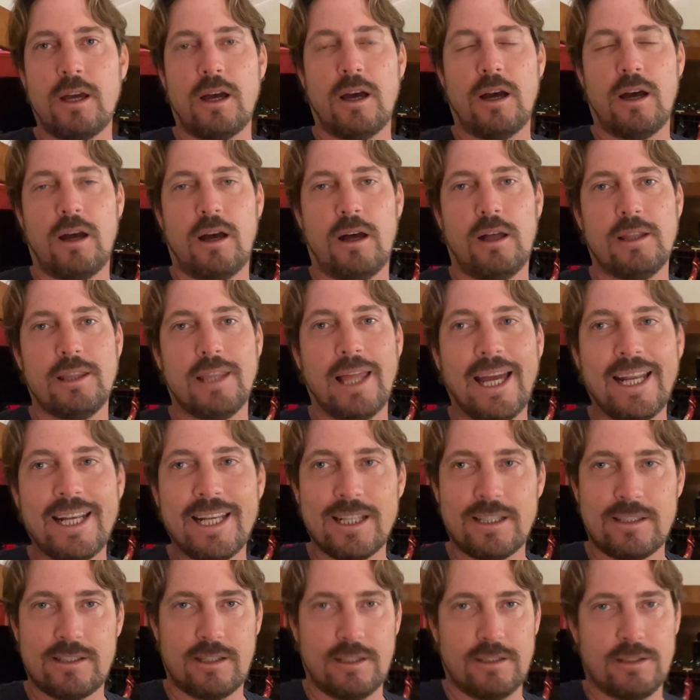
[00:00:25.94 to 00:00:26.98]

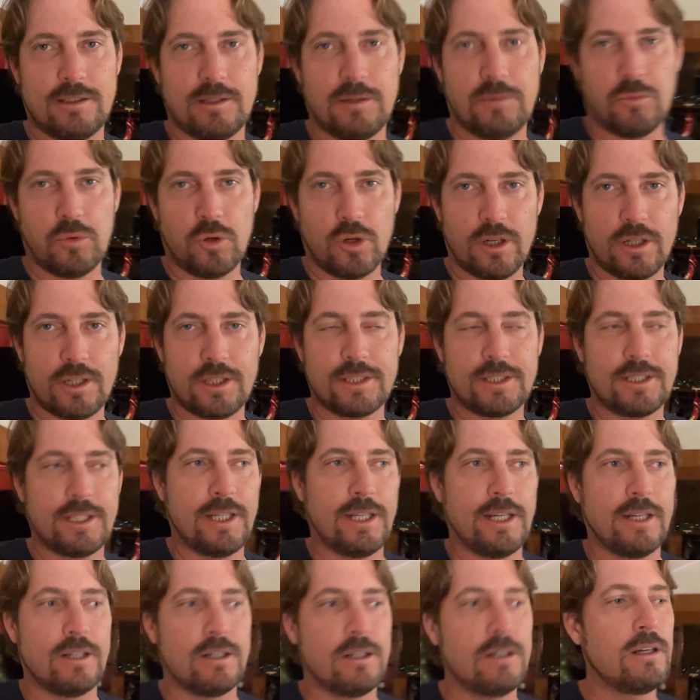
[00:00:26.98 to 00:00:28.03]
lighting system works
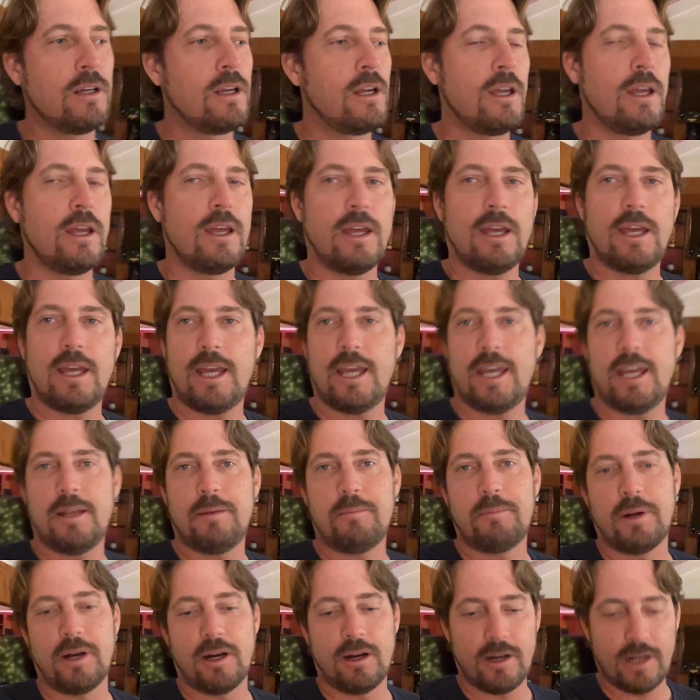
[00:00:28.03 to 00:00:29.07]
here in
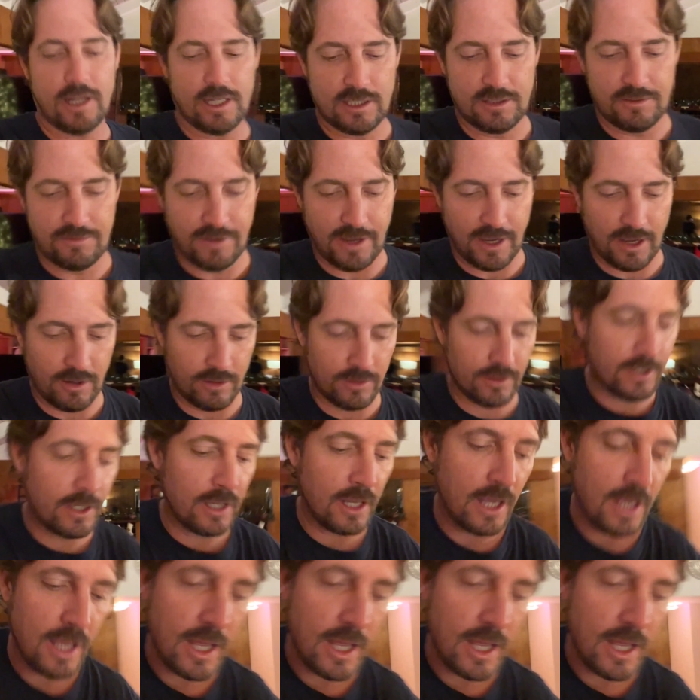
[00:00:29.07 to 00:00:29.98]
Paradise Found.